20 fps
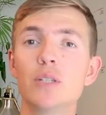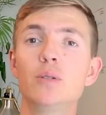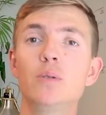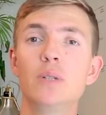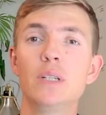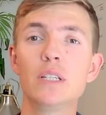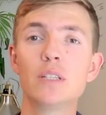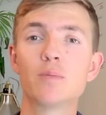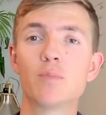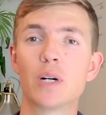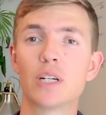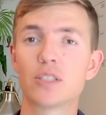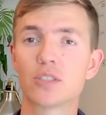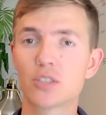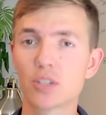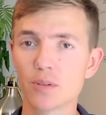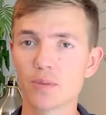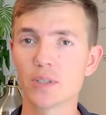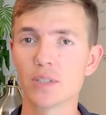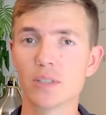who needs my
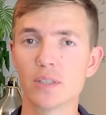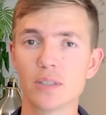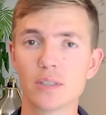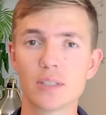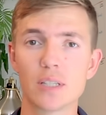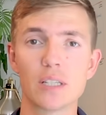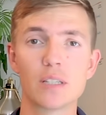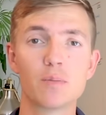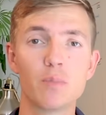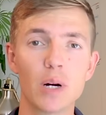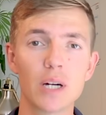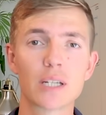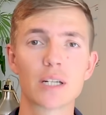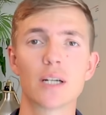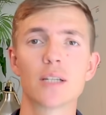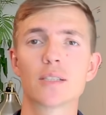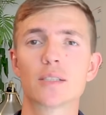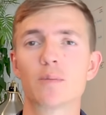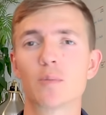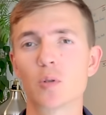services is my
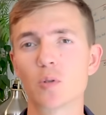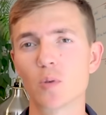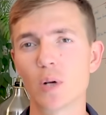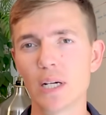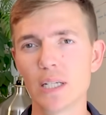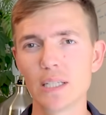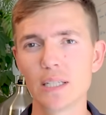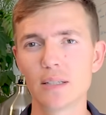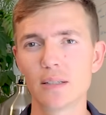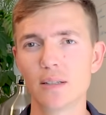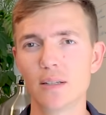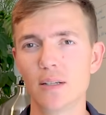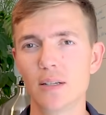customer, right?